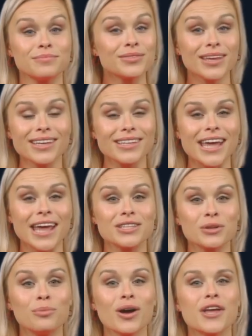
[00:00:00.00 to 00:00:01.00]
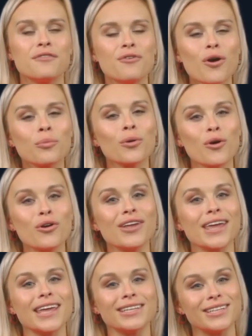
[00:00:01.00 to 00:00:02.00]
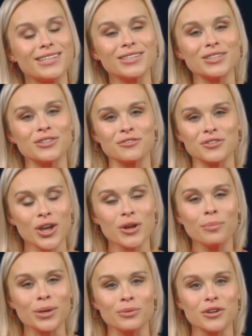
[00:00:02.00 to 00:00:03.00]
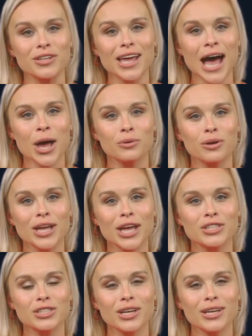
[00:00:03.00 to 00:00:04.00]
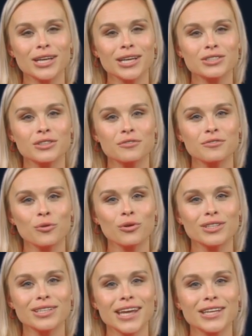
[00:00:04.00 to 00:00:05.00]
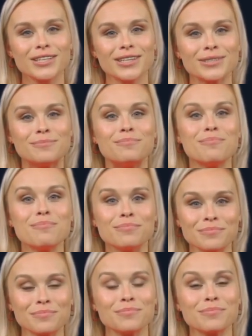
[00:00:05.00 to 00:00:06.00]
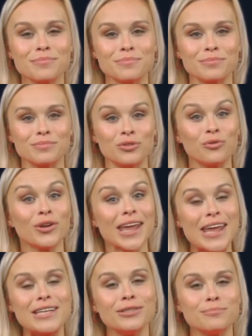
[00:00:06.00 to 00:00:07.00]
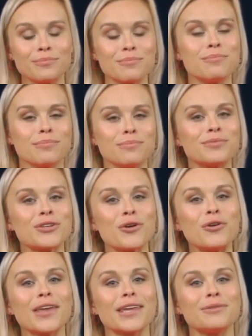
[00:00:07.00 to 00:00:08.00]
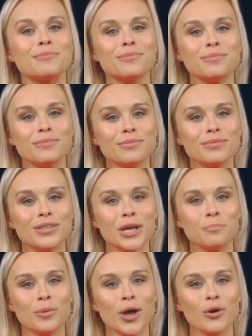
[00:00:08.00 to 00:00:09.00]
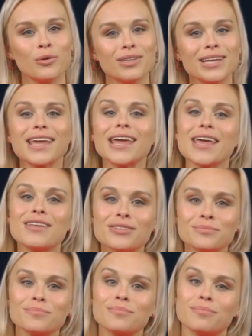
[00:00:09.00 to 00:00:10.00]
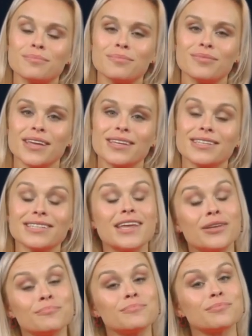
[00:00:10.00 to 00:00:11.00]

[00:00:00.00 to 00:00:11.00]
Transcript: Entando platform organizes the development of an application into 4 stages: create, curate, compose, and consume.